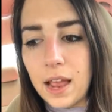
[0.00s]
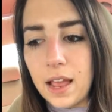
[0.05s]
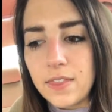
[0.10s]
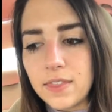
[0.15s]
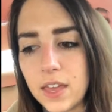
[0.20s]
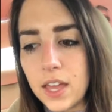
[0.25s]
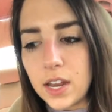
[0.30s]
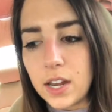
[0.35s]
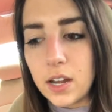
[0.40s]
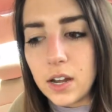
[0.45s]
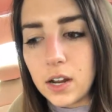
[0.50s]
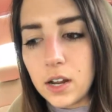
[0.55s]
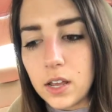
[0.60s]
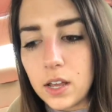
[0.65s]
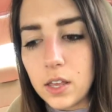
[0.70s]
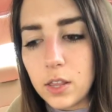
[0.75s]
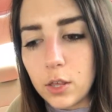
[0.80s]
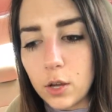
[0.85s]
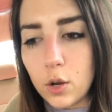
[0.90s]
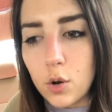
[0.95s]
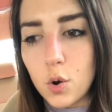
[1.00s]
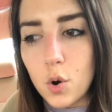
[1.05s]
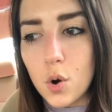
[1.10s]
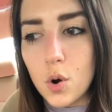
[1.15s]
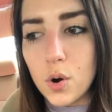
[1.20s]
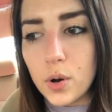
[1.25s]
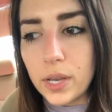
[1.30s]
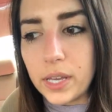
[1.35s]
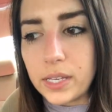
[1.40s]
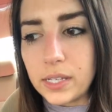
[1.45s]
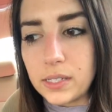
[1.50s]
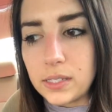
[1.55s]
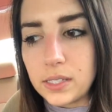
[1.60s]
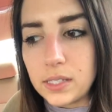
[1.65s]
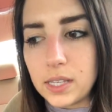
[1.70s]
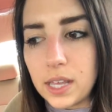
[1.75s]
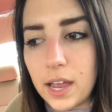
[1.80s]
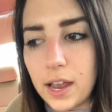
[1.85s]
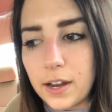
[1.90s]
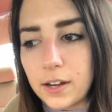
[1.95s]
And then the goal
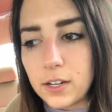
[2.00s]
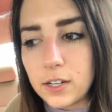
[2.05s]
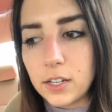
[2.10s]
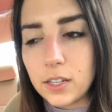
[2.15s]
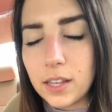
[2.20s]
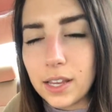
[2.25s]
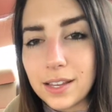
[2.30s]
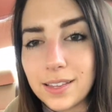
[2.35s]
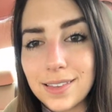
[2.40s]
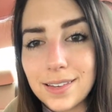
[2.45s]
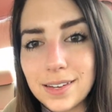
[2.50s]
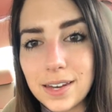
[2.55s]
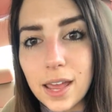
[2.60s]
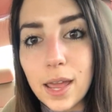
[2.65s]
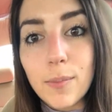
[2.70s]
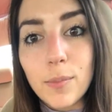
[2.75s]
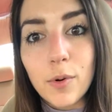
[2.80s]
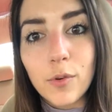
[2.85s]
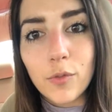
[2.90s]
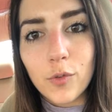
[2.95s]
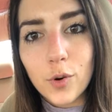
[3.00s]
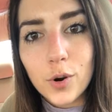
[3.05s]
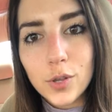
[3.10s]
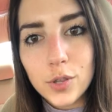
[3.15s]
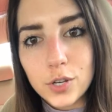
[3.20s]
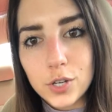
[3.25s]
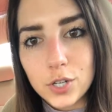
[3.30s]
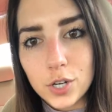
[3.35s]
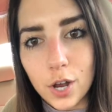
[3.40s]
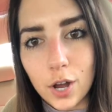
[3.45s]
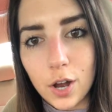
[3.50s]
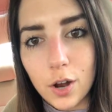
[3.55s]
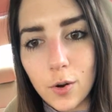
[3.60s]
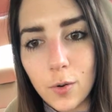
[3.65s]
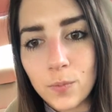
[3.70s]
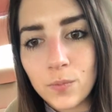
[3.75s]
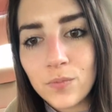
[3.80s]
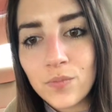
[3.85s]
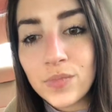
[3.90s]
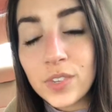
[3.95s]
is then to, like the day before the
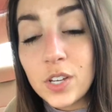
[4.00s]
show,